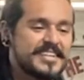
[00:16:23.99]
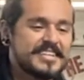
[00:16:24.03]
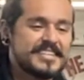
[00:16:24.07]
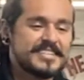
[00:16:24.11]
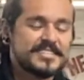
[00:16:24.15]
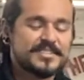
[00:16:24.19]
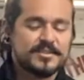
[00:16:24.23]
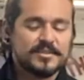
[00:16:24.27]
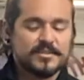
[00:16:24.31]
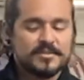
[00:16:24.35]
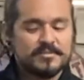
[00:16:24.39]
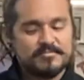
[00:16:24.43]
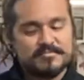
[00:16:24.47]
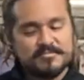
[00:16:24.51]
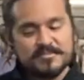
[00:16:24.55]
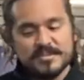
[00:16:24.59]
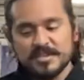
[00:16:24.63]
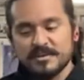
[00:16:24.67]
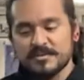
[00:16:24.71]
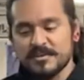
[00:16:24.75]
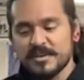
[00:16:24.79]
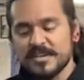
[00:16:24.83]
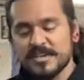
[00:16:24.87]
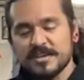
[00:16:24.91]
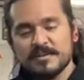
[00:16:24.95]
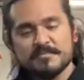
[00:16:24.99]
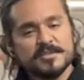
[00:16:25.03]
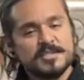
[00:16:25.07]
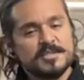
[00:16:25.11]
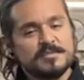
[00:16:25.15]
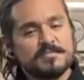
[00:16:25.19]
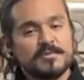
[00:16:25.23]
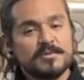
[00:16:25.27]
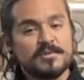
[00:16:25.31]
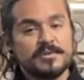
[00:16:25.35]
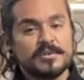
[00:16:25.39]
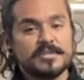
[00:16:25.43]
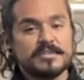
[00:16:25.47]
So here I am
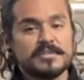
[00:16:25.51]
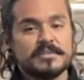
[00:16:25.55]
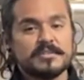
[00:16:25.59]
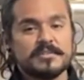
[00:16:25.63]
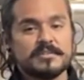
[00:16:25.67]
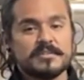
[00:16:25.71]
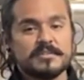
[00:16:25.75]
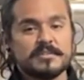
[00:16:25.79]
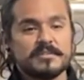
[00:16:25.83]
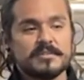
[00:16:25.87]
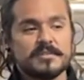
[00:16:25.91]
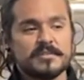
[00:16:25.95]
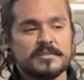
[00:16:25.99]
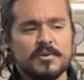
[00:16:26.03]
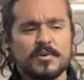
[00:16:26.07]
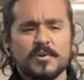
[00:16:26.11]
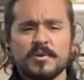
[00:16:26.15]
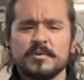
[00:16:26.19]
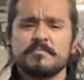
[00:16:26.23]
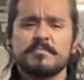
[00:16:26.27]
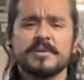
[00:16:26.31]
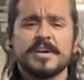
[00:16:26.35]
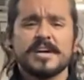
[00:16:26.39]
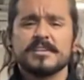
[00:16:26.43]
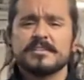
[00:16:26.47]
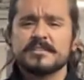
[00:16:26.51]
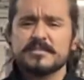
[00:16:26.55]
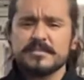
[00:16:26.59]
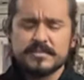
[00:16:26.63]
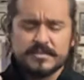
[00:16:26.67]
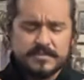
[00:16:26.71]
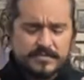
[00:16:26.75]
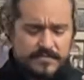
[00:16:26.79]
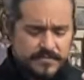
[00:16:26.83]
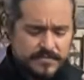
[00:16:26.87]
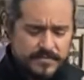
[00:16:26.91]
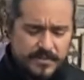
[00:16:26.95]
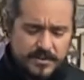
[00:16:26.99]
exploring, going back to the
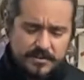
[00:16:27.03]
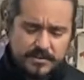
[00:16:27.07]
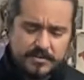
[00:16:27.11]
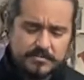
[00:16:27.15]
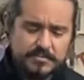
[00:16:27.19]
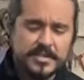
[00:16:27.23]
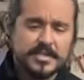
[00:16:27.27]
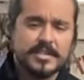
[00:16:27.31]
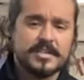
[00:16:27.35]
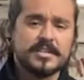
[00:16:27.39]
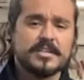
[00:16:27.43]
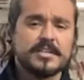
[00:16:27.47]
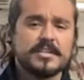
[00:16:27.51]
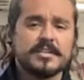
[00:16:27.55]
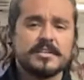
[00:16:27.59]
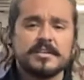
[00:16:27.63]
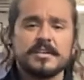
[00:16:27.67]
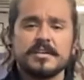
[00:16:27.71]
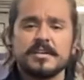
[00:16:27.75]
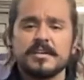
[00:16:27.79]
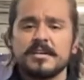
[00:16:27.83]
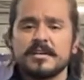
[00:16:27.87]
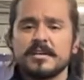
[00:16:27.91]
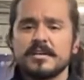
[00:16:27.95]
very beginning,